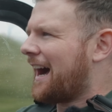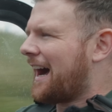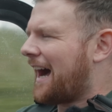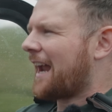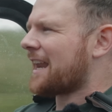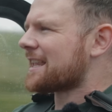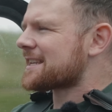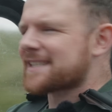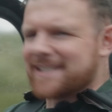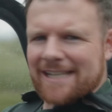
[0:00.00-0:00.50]

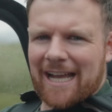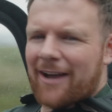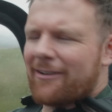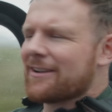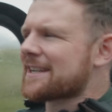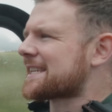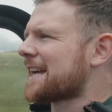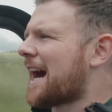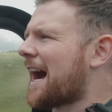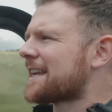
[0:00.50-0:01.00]
And it's so
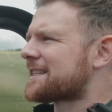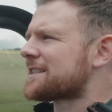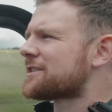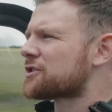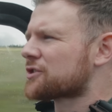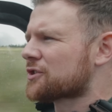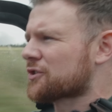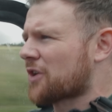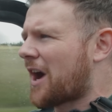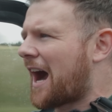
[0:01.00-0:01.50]
exciting
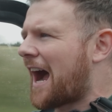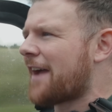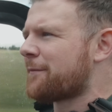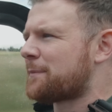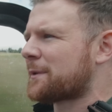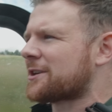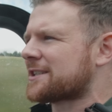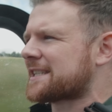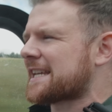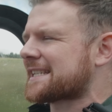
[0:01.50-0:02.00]
to drive
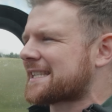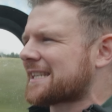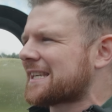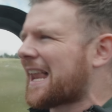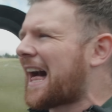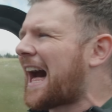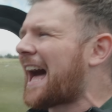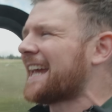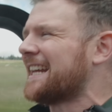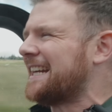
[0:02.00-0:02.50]
because it's
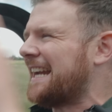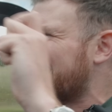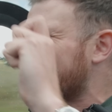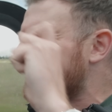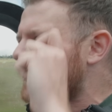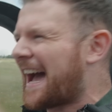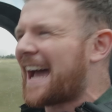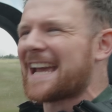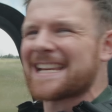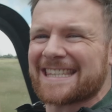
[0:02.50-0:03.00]
light.
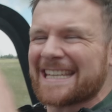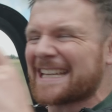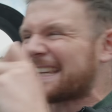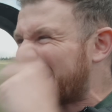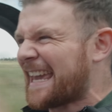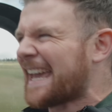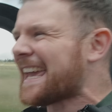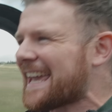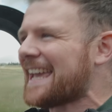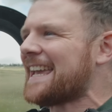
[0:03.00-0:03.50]
That's the
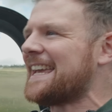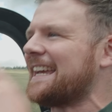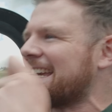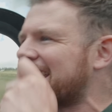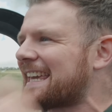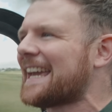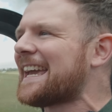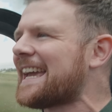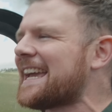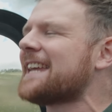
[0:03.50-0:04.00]
key
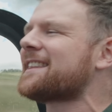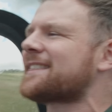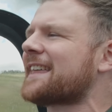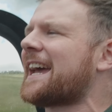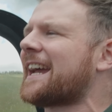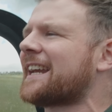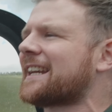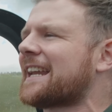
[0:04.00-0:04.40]
thing